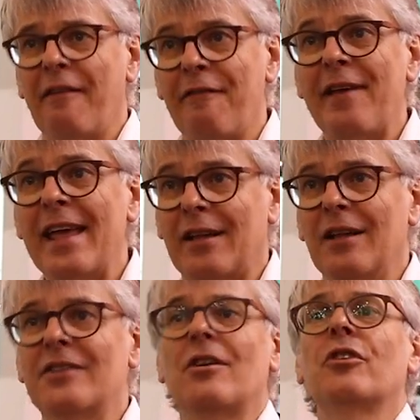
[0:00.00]

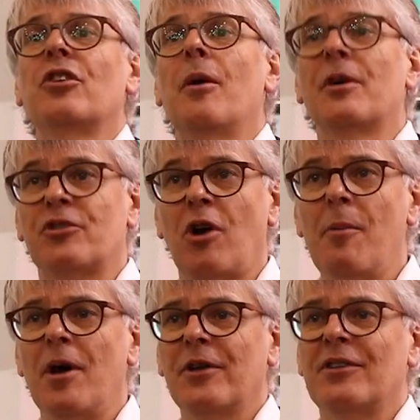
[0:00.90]
vehicles, autonomous
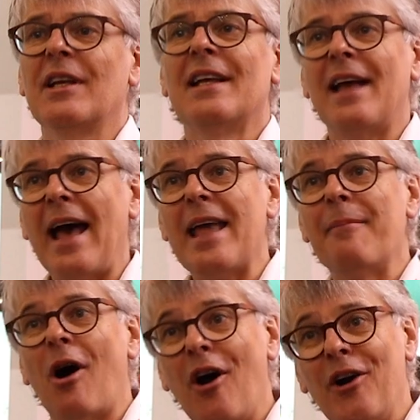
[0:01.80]
robots,
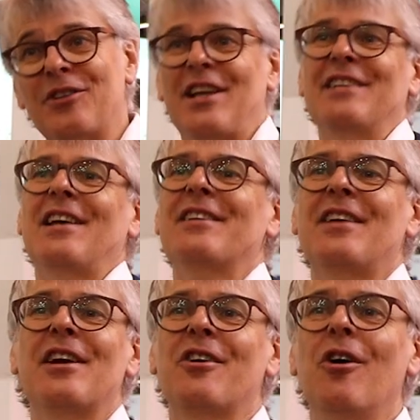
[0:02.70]
AMRs as
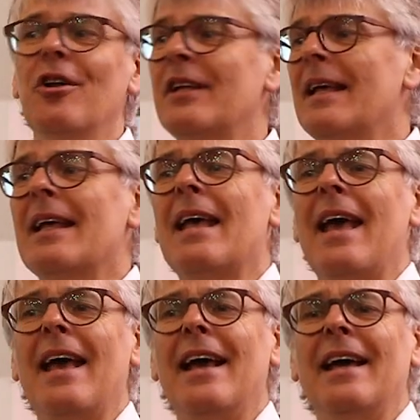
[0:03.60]
they are called,
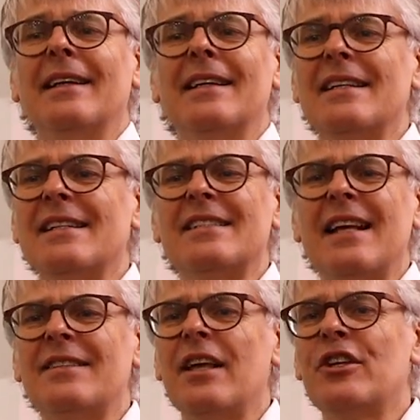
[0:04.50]
and
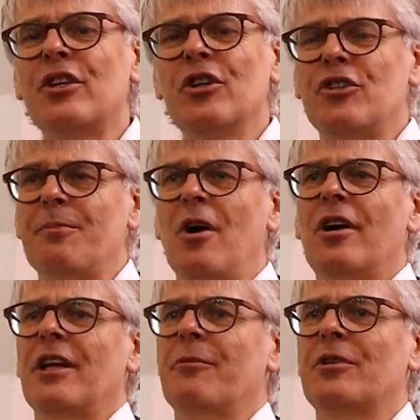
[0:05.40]
that's a huge
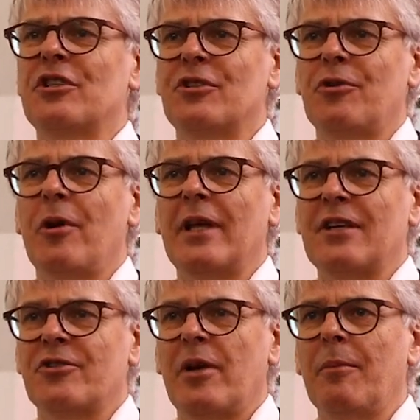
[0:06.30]
market which is growing
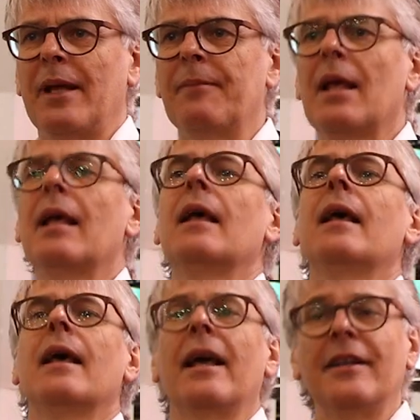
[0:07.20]
extremely.
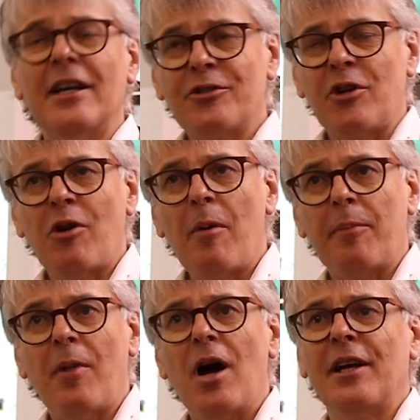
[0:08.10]
Industrial robot
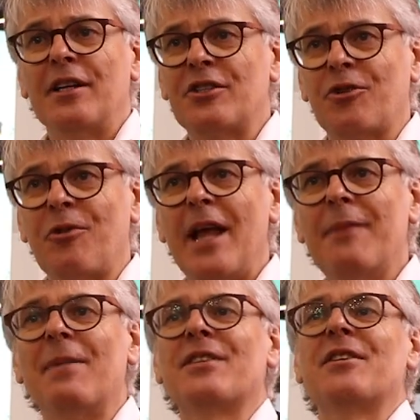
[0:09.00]
market is great,
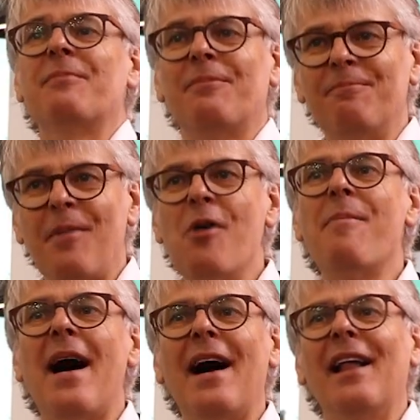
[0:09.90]
but the
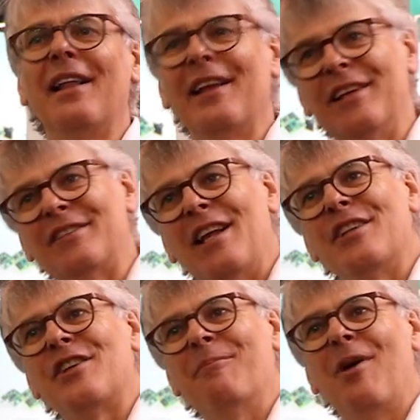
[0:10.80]
mobile
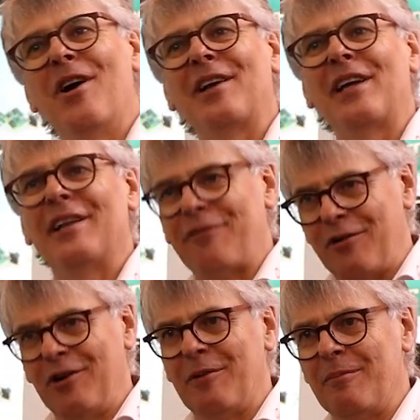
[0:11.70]
intelligent market
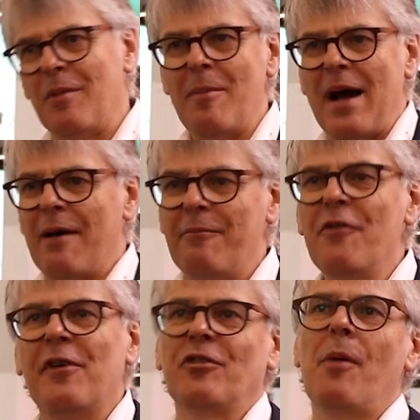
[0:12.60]
for mobile
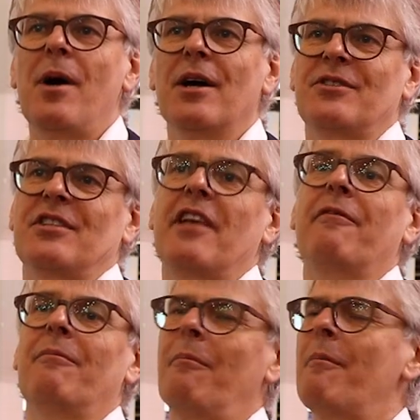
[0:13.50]
moving robots is
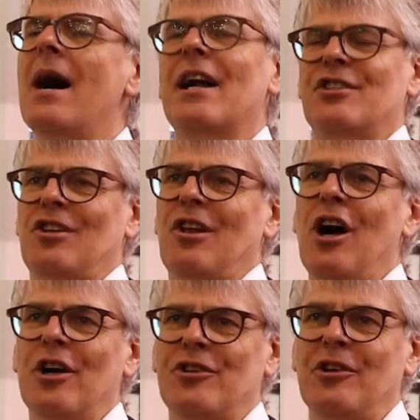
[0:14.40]
even much
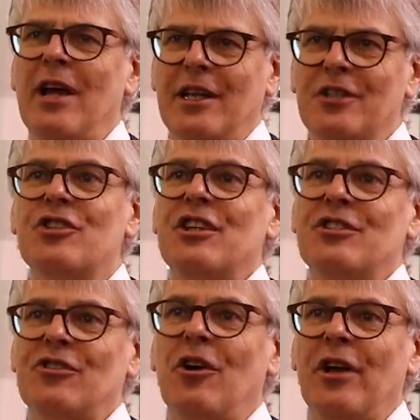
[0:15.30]
larger, and it's
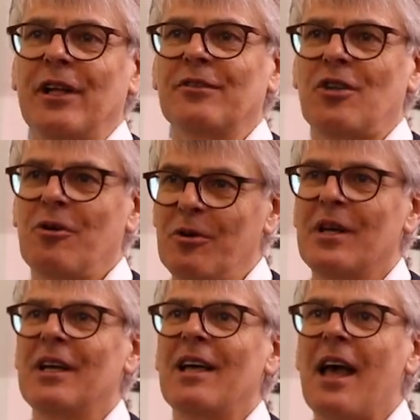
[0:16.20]
just starting. So
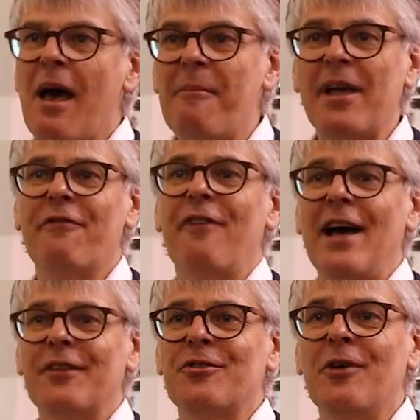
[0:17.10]
big
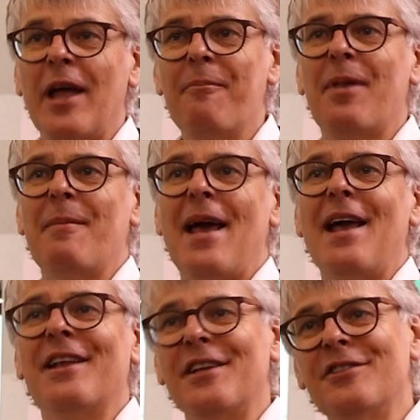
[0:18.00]
fun to
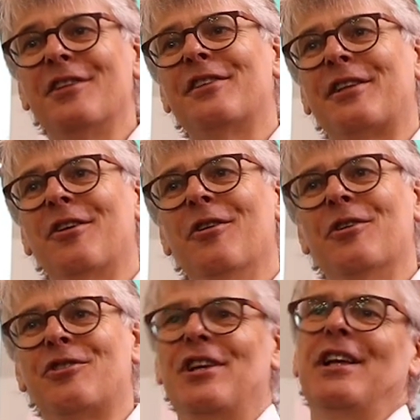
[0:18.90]
implement Intel
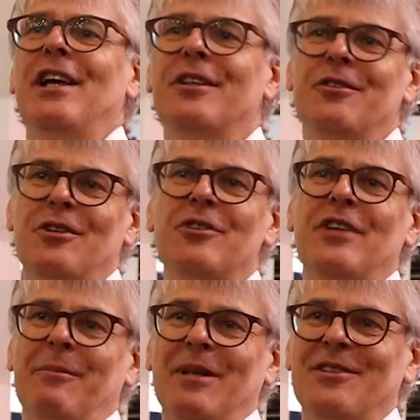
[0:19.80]
technology into those
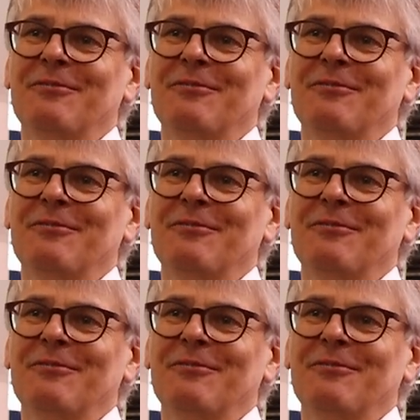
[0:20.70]
segments.